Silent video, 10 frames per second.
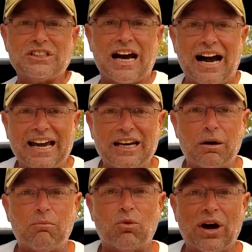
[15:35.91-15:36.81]

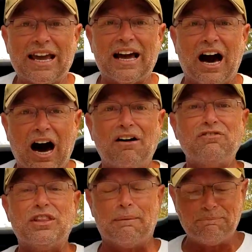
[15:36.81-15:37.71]
item right off
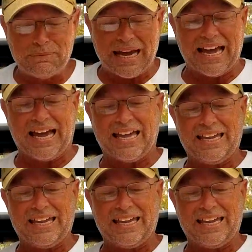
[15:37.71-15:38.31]
the bat